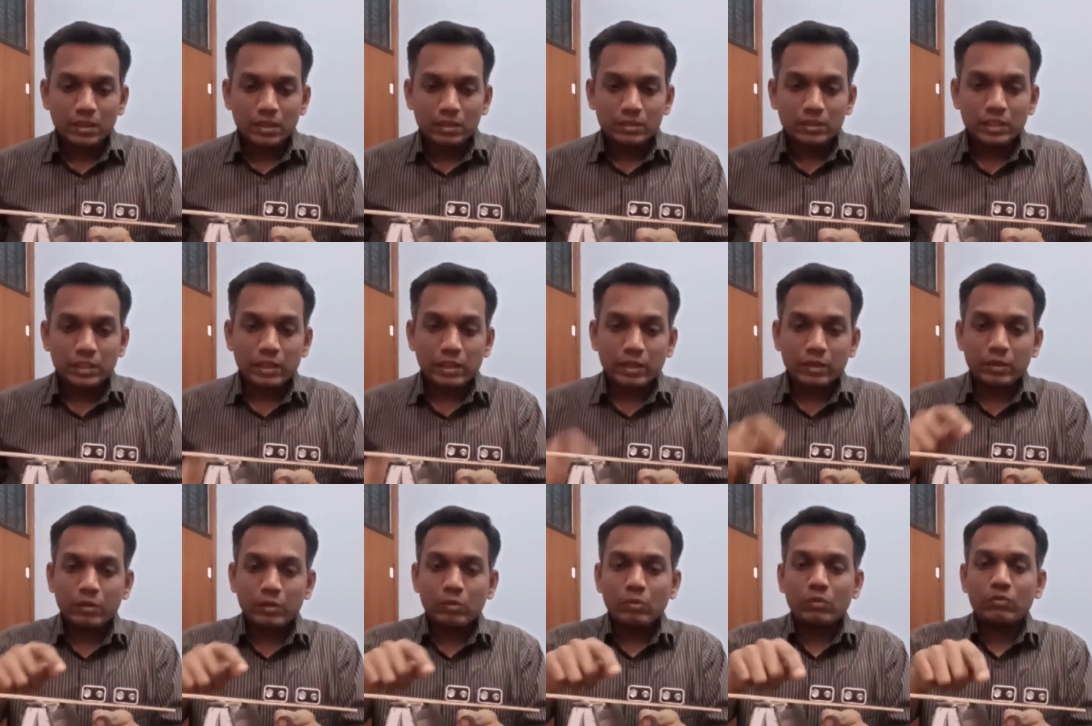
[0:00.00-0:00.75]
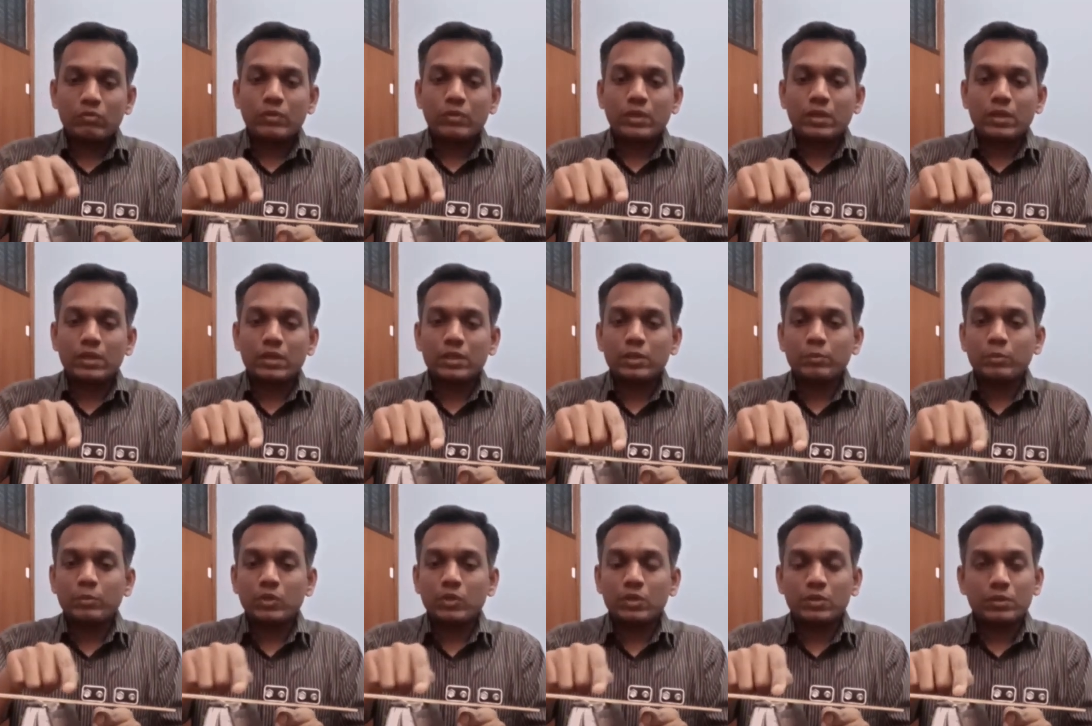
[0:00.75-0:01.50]
They forgot
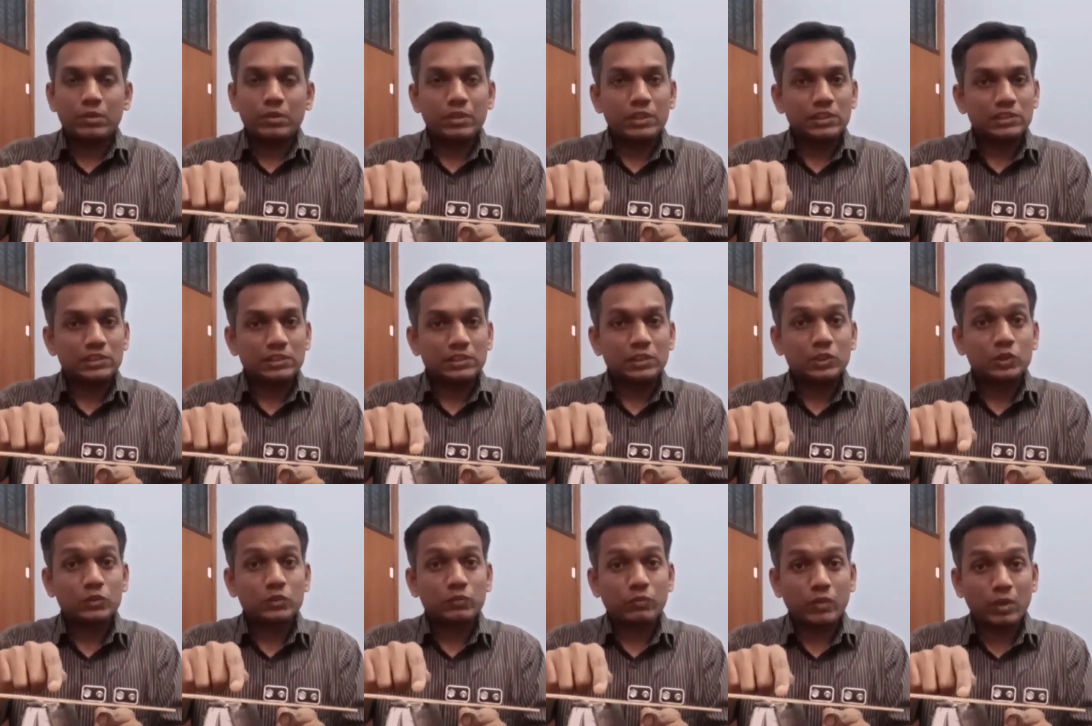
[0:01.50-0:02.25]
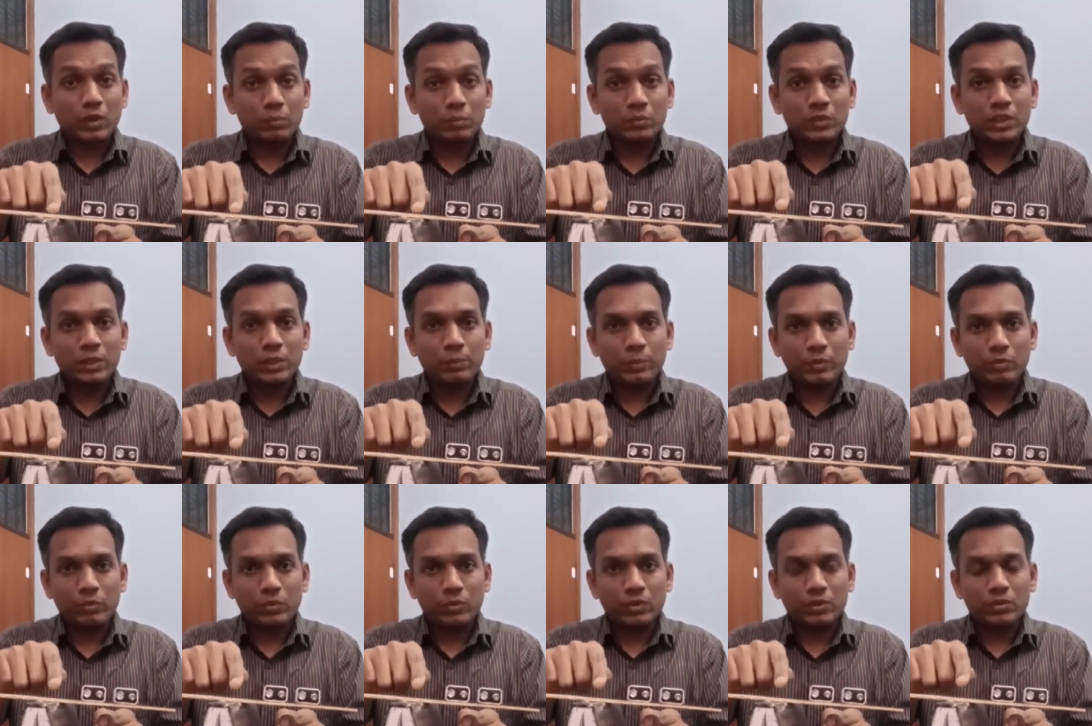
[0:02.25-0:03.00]
about distance from the
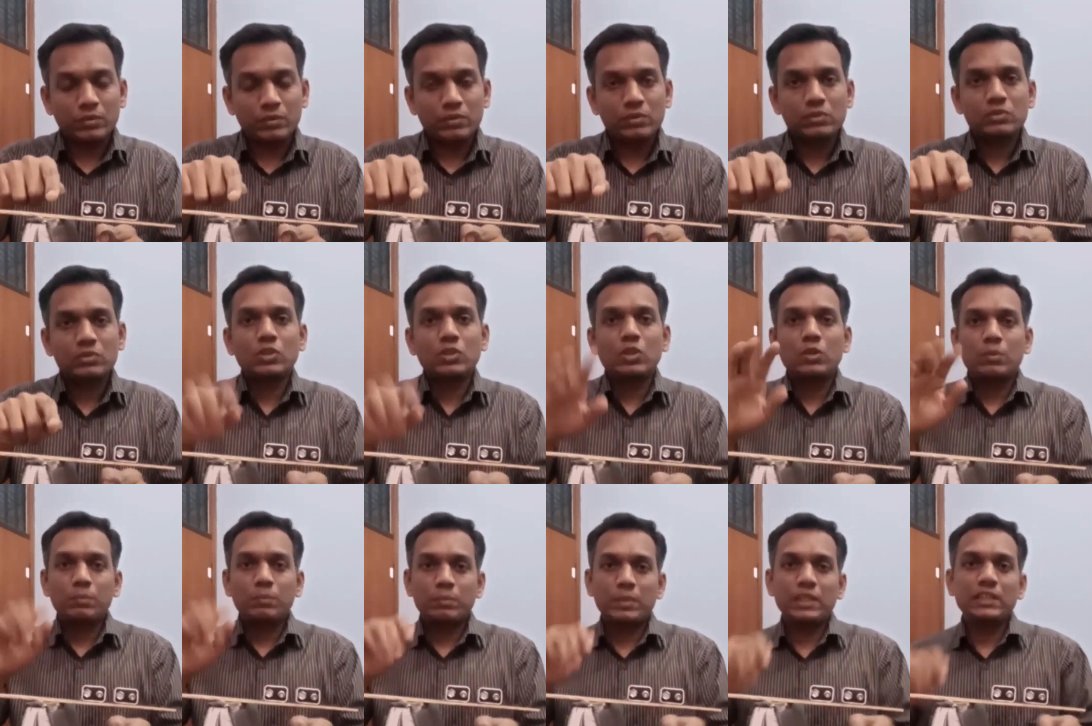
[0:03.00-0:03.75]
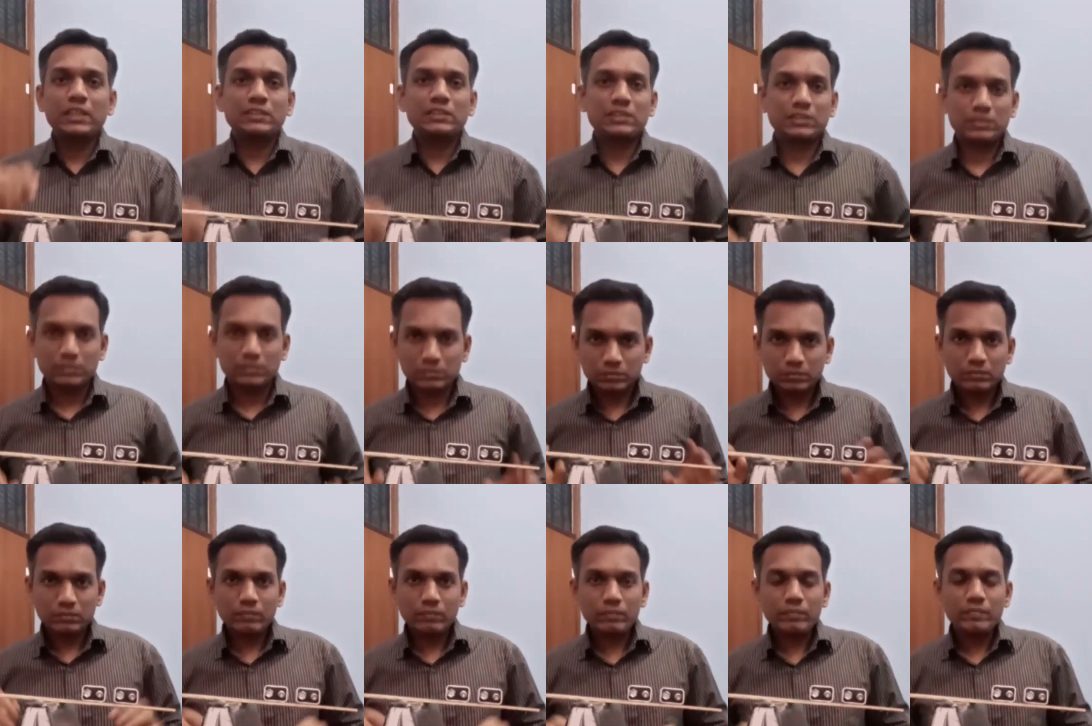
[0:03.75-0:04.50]
pivot. So please
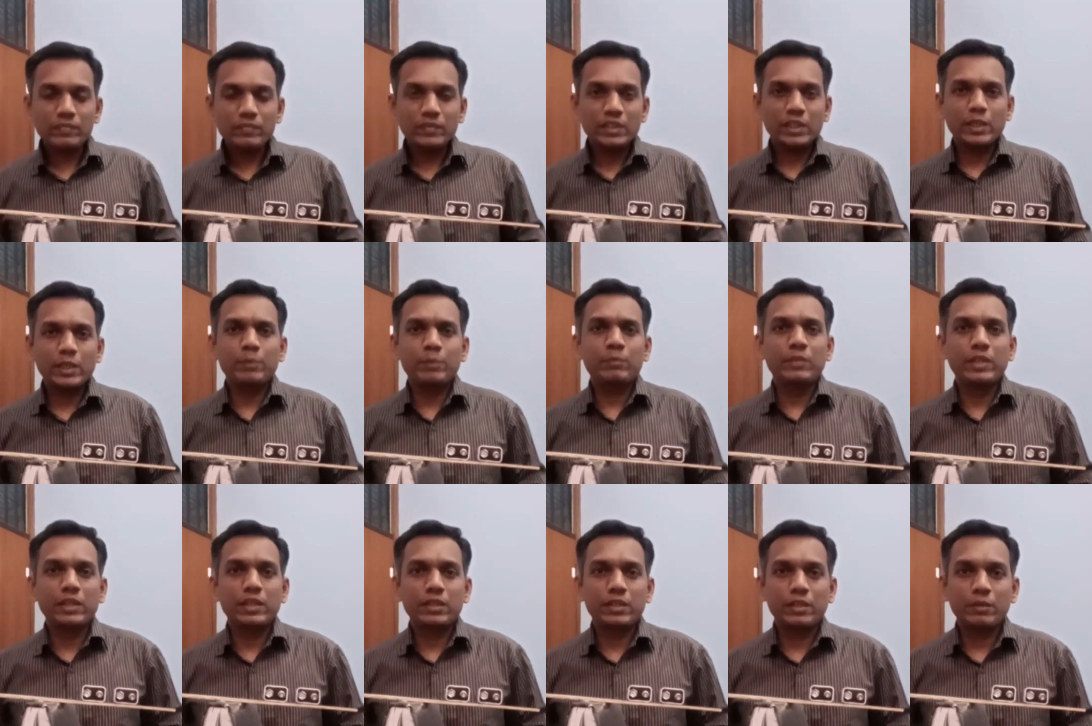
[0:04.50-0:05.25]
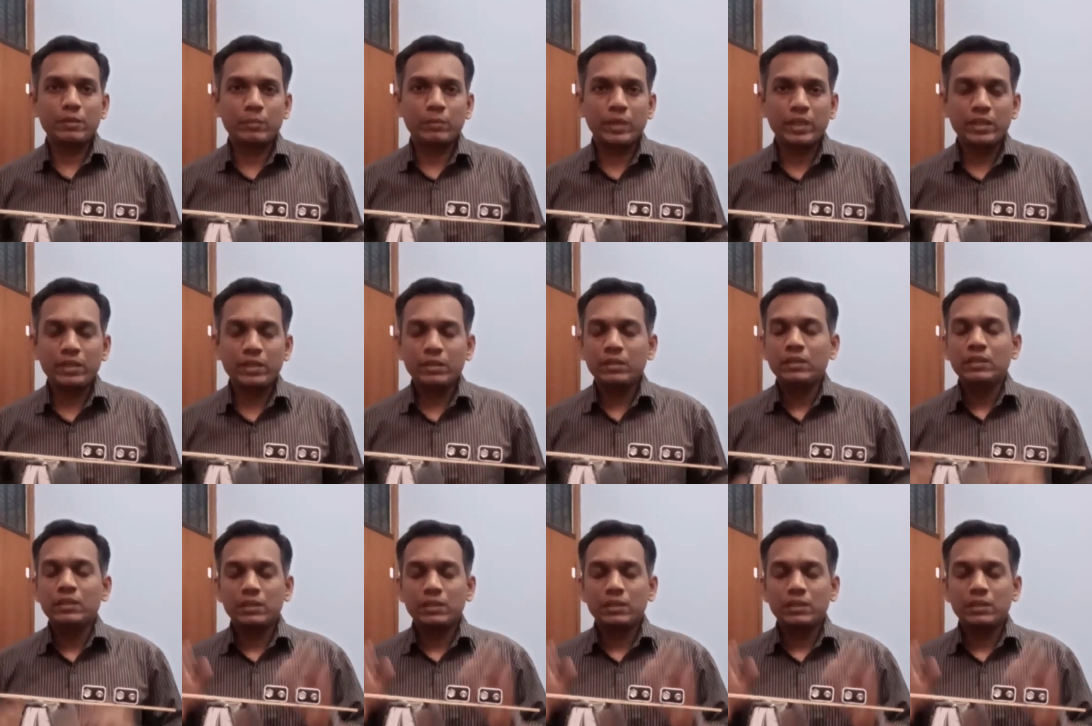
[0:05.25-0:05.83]
keep that in mind.